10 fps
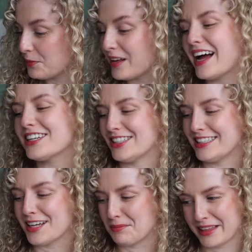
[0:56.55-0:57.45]
Well, actually
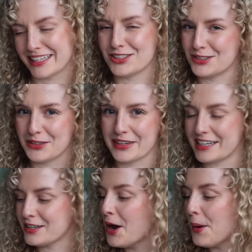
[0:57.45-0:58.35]
some things you do
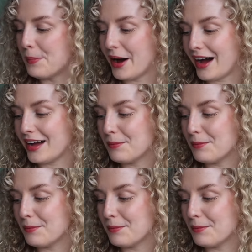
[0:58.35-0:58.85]
need, but